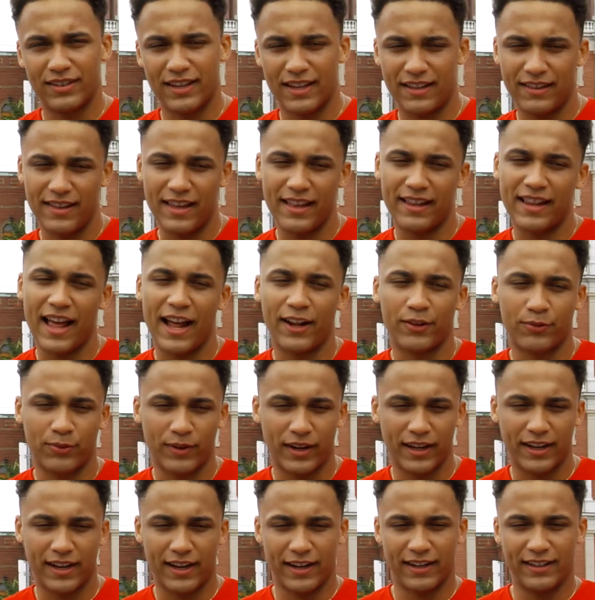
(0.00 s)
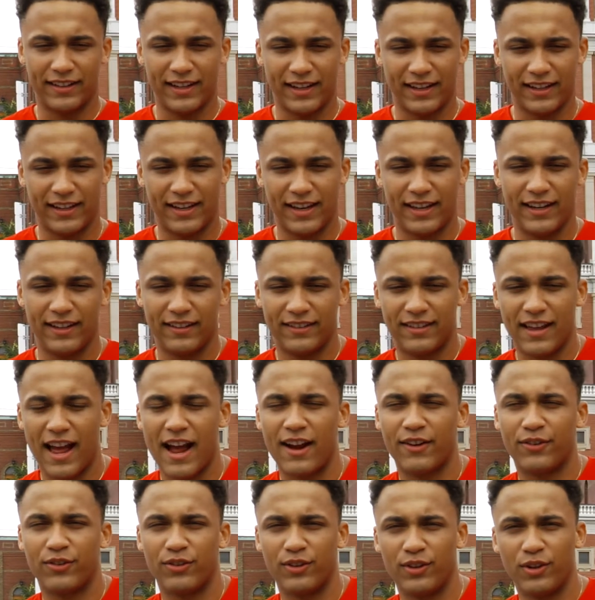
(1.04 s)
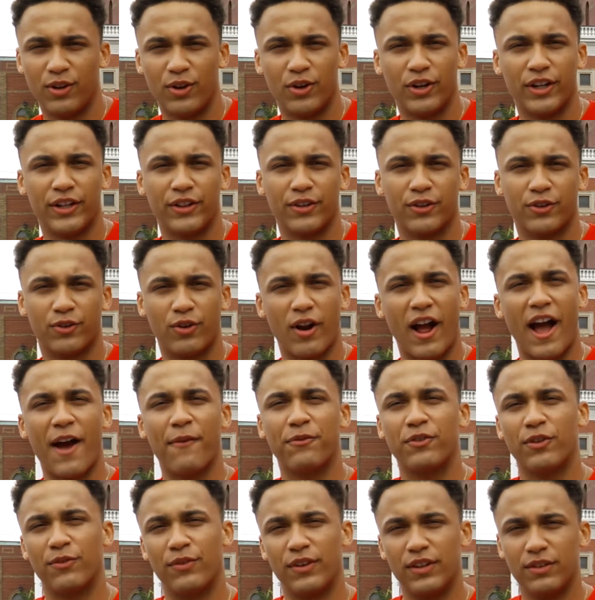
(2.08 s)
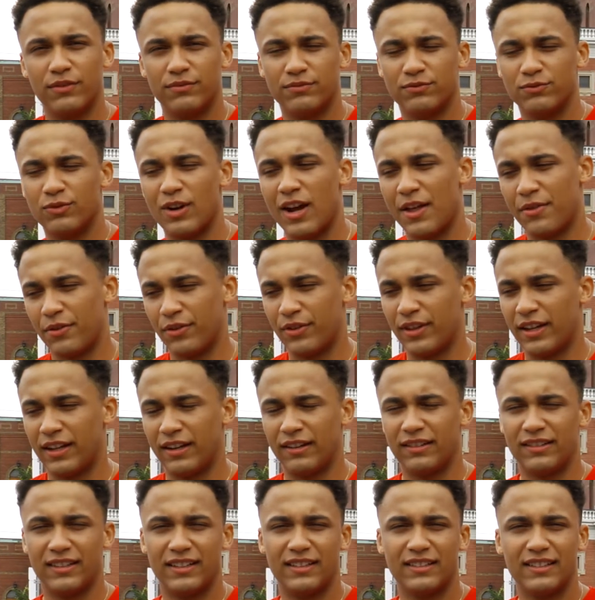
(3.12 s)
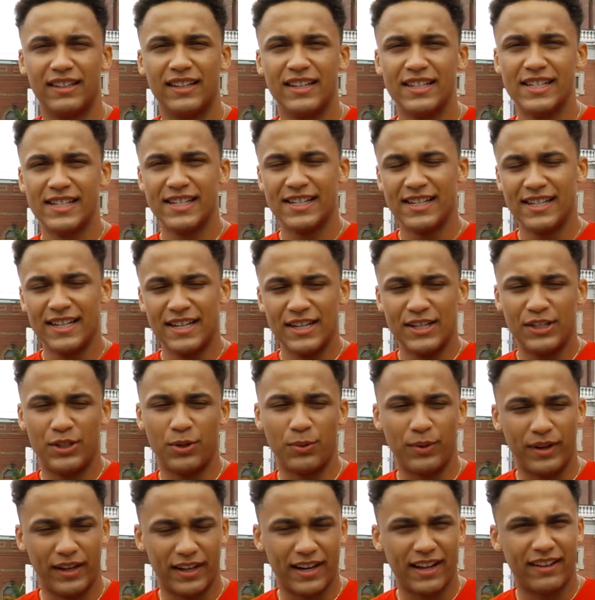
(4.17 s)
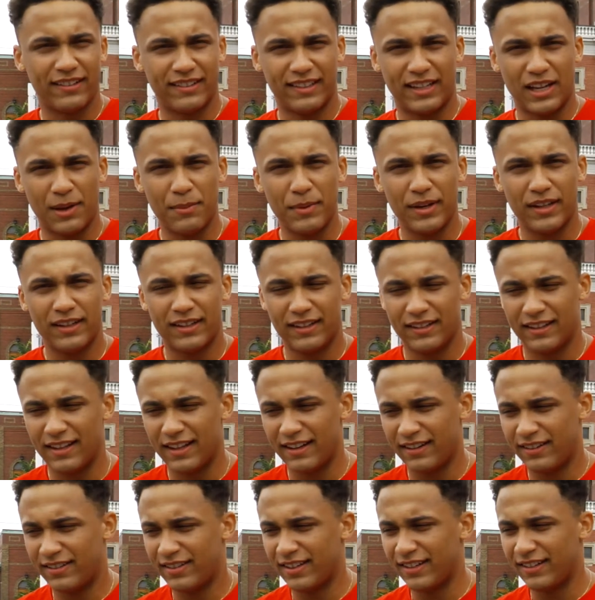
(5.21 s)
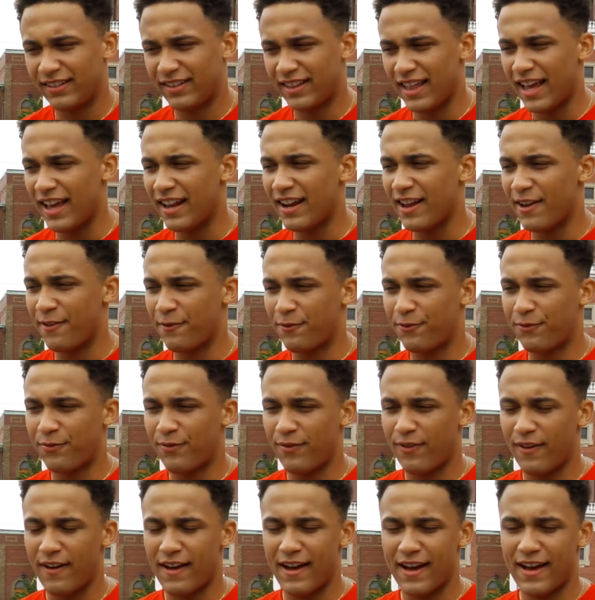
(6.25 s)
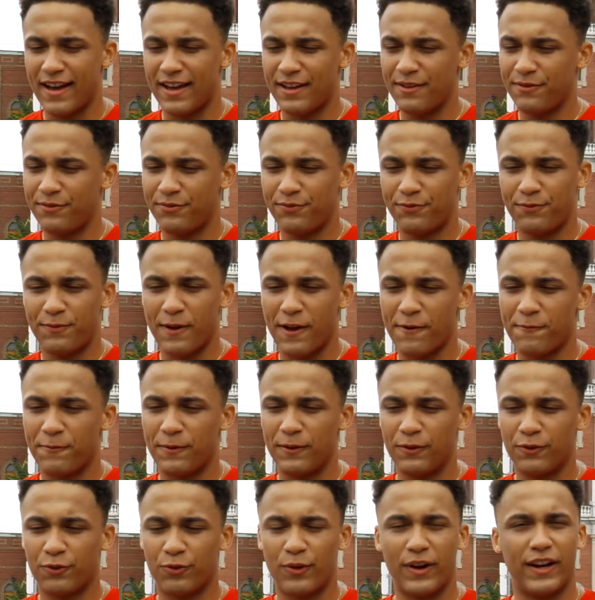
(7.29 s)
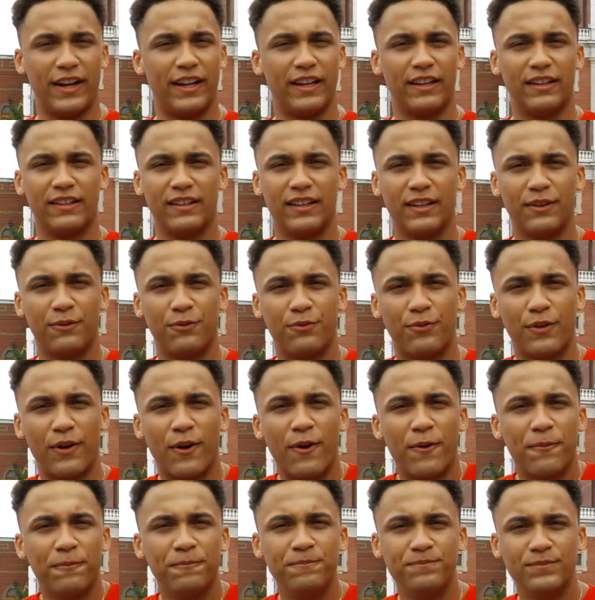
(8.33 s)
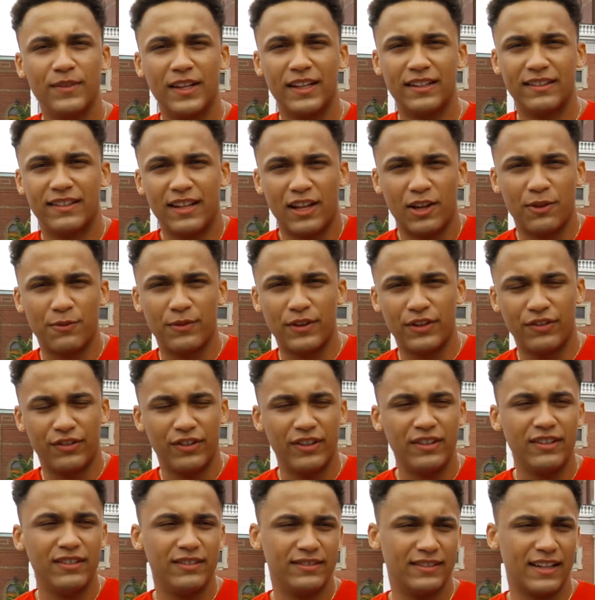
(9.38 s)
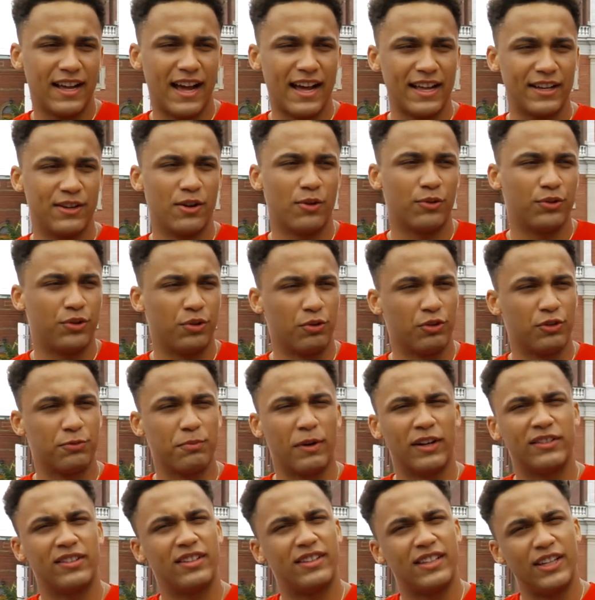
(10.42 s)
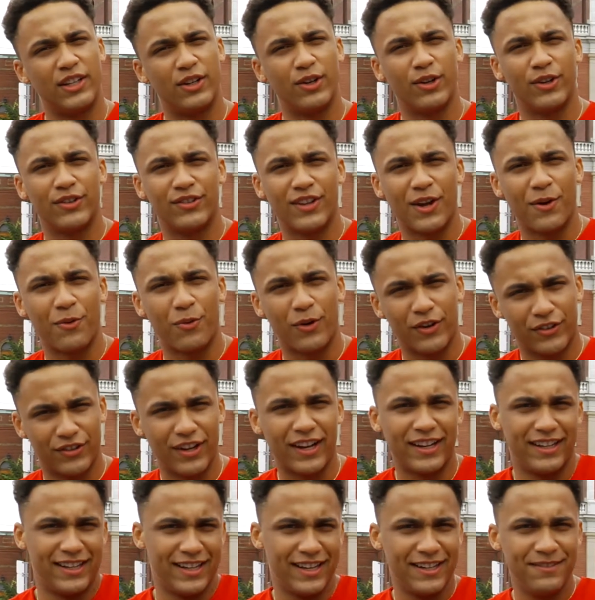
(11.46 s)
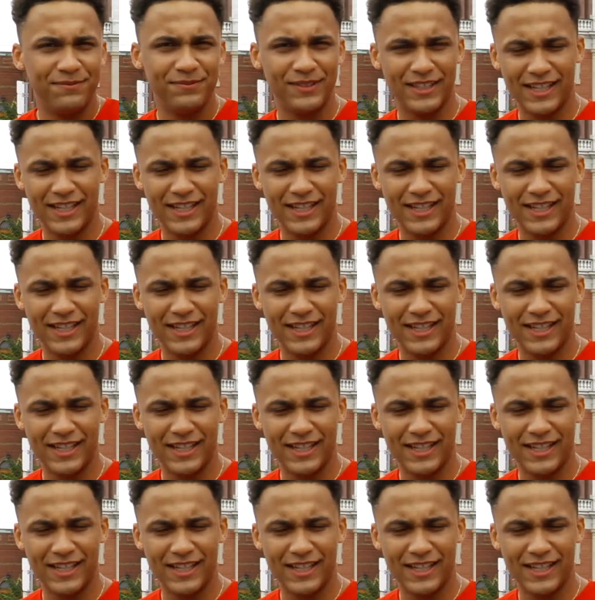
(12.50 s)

And then that's when I kind of dedicated to actually learning the craft of it rather than doing it as a gimmick. And then since then, I've been training in film and television. I don't do as much theater as I wish I did.